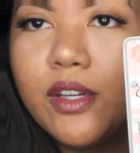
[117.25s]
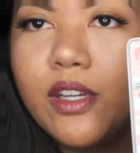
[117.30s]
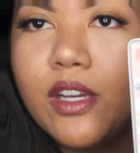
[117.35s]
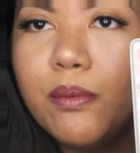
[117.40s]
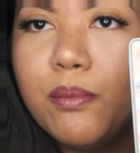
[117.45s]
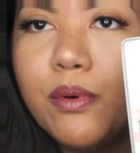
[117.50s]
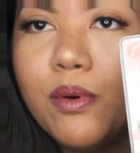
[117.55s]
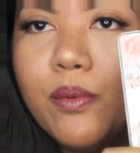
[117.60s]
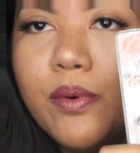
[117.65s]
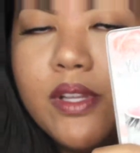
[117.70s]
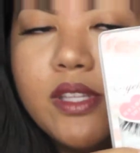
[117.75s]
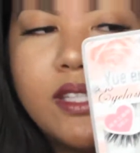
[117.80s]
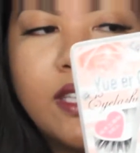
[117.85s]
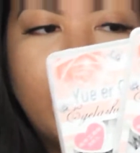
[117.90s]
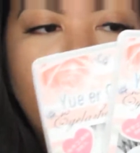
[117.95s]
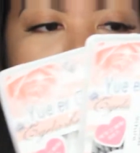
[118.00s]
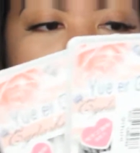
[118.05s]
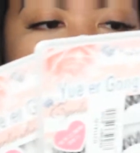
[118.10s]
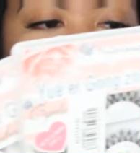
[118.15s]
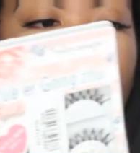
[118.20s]
are a couple ones
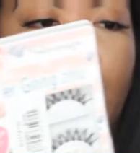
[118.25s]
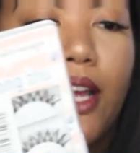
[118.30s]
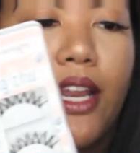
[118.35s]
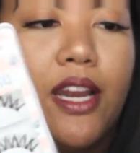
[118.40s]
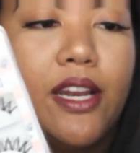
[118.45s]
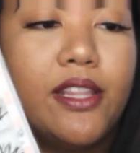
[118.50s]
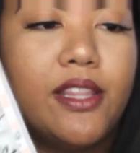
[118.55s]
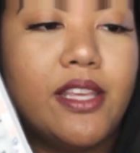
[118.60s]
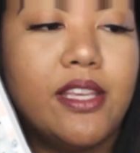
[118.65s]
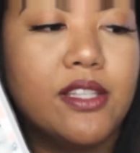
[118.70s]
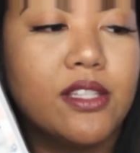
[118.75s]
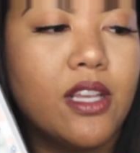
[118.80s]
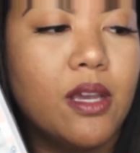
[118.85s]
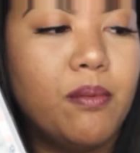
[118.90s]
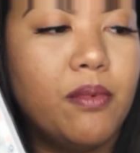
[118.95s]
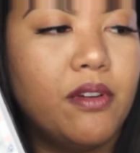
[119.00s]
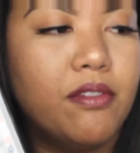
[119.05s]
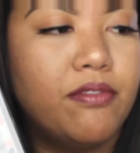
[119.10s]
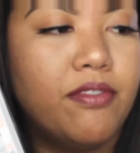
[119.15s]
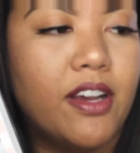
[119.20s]
that I got, and these
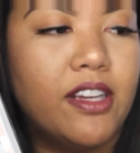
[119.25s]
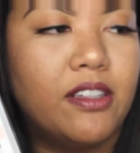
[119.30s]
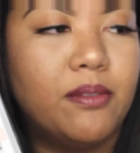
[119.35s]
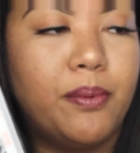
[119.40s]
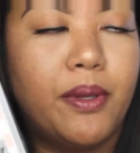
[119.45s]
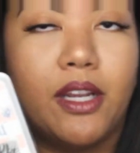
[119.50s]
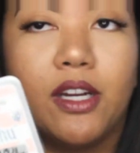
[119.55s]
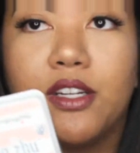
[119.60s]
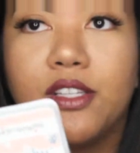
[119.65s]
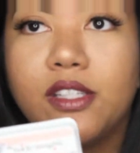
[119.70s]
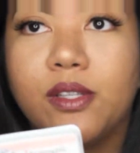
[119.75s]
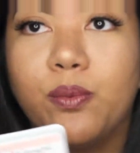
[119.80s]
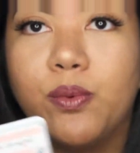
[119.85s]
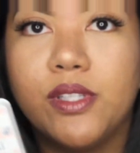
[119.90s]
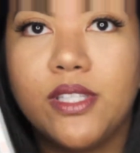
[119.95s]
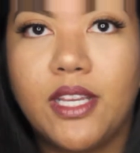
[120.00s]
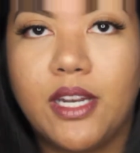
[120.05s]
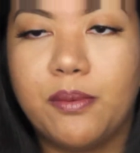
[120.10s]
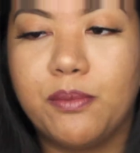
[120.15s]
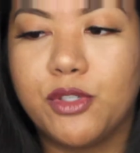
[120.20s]
come in 5 pairs, the
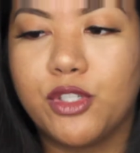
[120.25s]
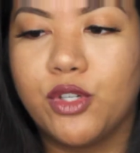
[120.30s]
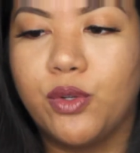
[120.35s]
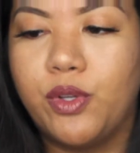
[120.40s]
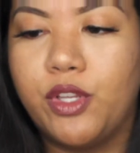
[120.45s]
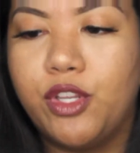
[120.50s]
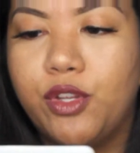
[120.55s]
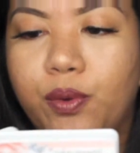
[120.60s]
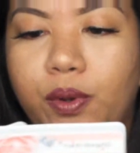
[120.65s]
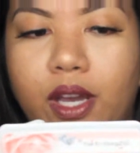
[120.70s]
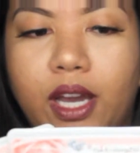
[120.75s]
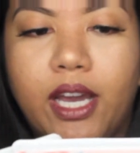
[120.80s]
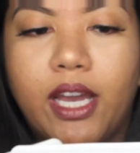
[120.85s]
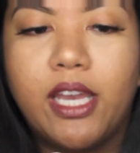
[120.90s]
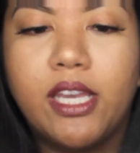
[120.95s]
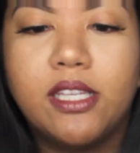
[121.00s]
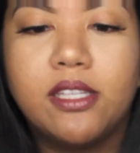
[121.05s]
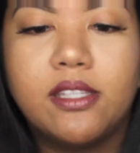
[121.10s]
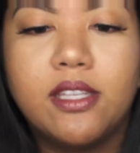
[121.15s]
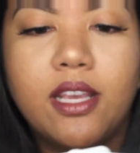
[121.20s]
ones that I'm showing you
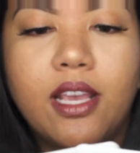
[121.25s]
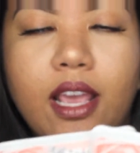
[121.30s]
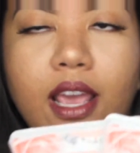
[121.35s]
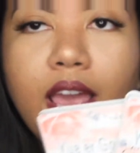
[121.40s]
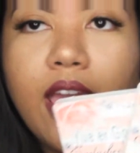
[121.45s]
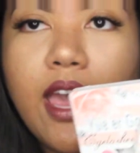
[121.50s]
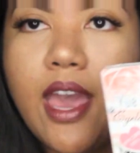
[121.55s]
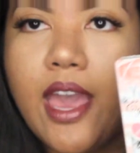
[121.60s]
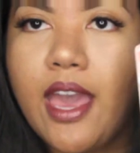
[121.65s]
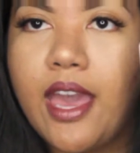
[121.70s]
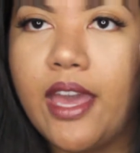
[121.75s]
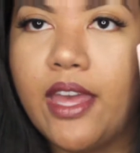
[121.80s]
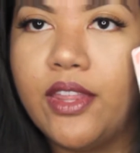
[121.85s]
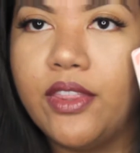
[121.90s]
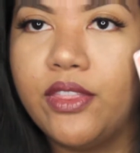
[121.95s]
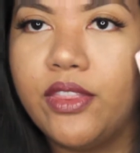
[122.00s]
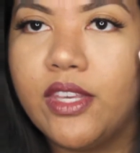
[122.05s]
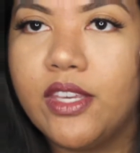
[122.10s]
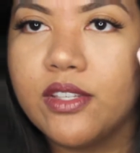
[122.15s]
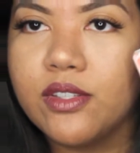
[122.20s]
guys,
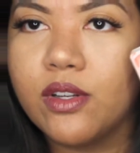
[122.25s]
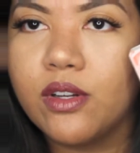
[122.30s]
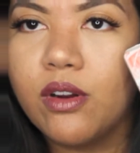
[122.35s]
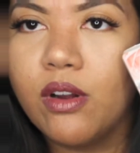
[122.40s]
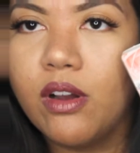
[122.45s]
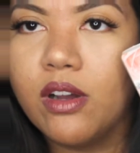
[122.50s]
and these are